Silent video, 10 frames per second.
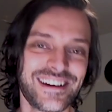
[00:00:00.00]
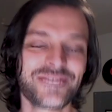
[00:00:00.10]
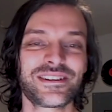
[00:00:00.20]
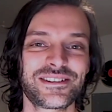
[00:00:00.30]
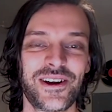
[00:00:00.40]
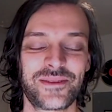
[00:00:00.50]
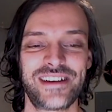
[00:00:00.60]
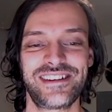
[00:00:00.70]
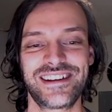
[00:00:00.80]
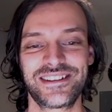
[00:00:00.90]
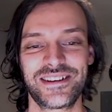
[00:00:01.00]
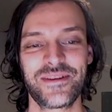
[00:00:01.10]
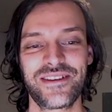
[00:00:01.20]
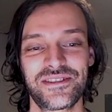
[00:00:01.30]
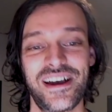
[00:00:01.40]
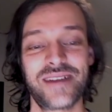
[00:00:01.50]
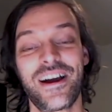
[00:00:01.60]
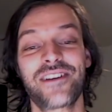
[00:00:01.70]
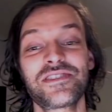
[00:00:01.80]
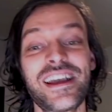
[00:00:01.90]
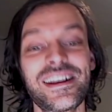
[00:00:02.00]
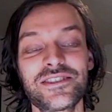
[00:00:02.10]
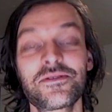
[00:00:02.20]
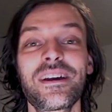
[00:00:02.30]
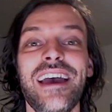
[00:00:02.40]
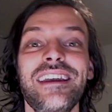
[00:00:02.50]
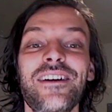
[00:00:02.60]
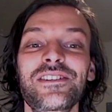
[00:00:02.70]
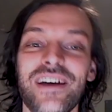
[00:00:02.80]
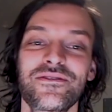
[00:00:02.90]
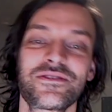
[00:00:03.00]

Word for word: We can talk about that some other time. Our second story and our cover